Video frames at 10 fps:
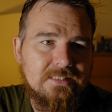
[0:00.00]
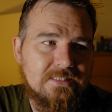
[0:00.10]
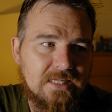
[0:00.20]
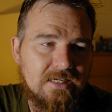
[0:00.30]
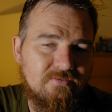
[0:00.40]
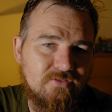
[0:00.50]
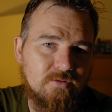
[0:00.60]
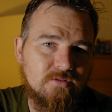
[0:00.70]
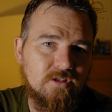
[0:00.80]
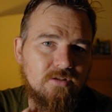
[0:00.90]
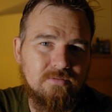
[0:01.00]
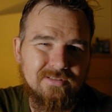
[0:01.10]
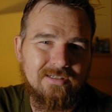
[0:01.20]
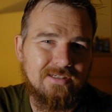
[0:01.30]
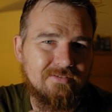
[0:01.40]
telephoto
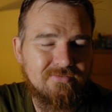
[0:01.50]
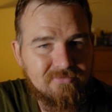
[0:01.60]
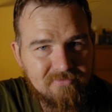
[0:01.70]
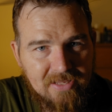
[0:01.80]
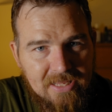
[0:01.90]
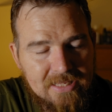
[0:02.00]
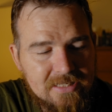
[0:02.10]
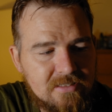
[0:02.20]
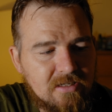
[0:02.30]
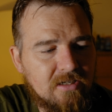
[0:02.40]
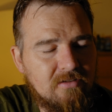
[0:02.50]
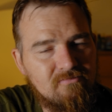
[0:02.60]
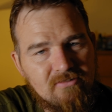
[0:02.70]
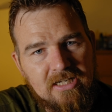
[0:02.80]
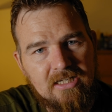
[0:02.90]
kind of fan, I
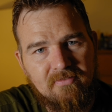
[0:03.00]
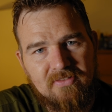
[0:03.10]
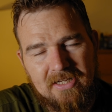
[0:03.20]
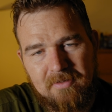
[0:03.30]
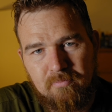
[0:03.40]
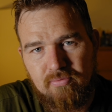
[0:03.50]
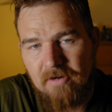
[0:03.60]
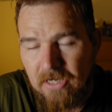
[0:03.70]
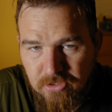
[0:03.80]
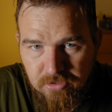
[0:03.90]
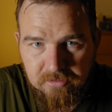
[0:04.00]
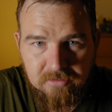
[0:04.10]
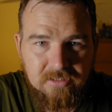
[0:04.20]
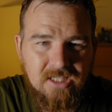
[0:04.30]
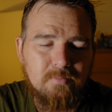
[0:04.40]
really love that
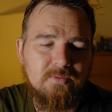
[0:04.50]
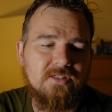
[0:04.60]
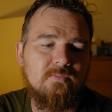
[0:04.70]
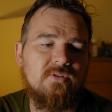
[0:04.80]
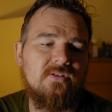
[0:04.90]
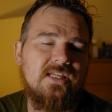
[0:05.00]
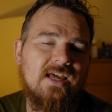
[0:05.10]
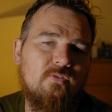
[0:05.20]
compression coupled in with the